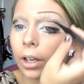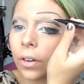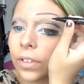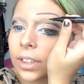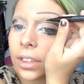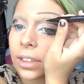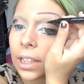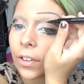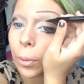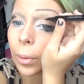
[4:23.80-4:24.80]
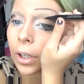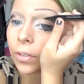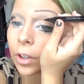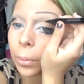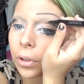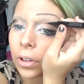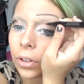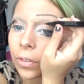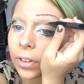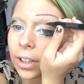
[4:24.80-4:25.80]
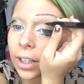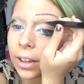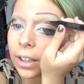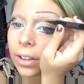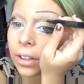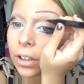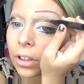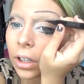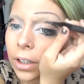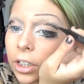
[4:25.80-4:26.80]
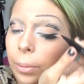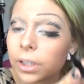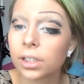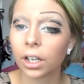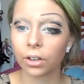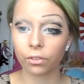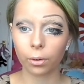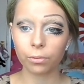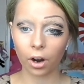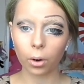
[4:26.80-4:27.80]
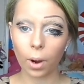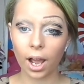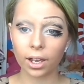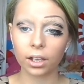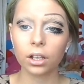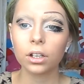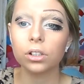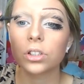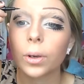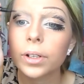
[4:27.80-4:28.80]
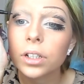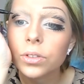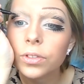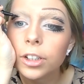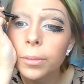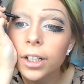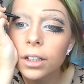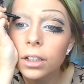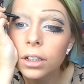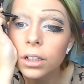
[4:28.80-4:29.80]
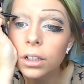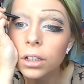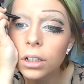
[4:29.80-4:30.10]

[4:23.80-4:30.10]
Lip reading: Now obviously it doesn't have to be perfect, because obviously this is going to be seen from far away, so it doesn't really matter.